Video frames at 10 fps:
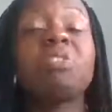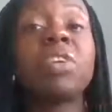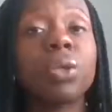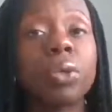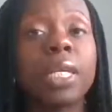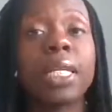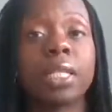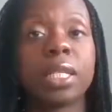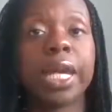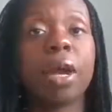feel that
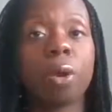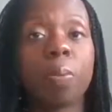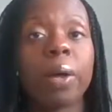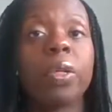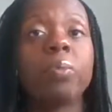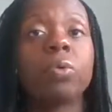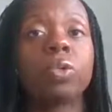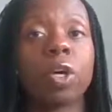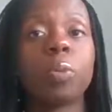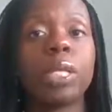leaders care about them, and
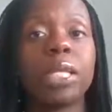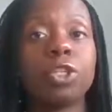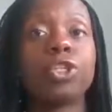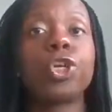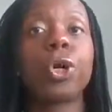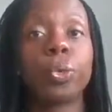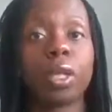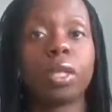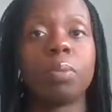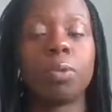also helping leaders show
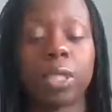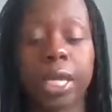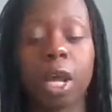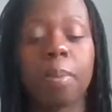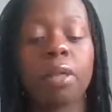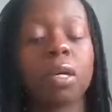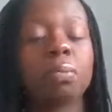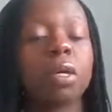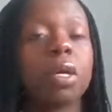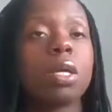that the employees care about
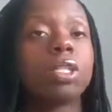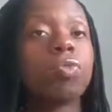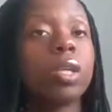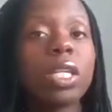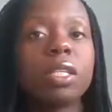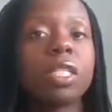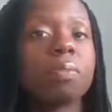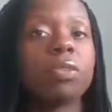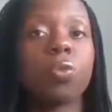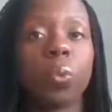them. So really, in
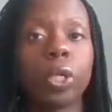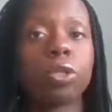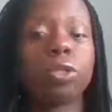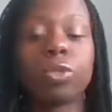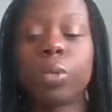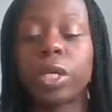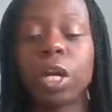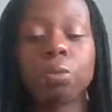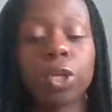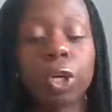terms of what we can do, we can
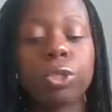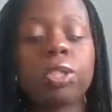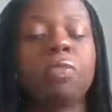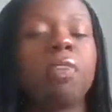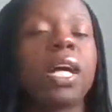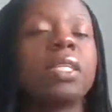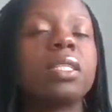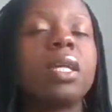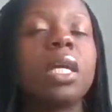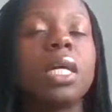help to coach and
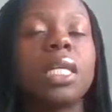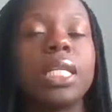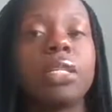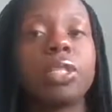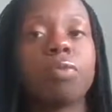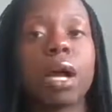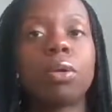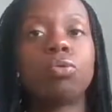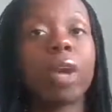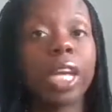advise leaders
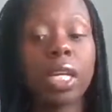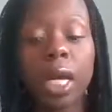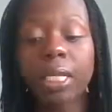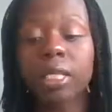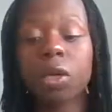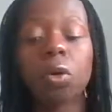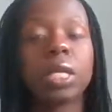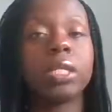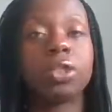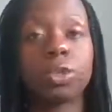around recognizing
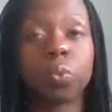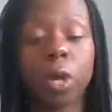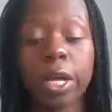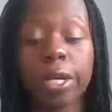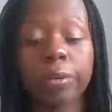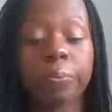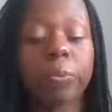colleagues' good work,